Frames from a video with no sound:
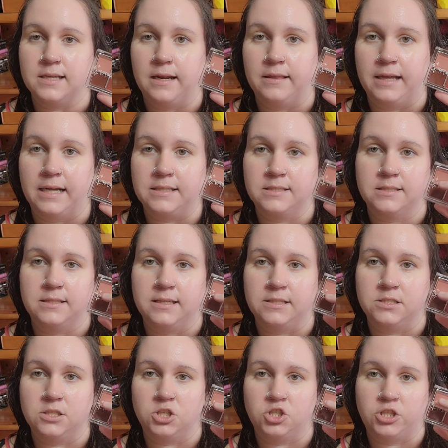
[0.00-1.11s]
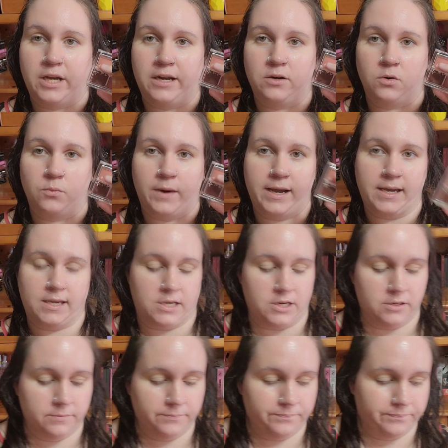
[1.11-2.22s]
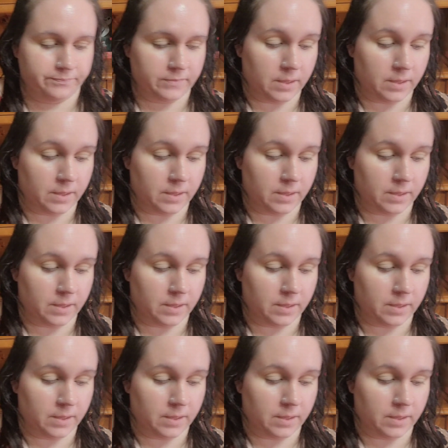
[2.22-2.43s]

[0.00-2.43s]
And that's this shade right here.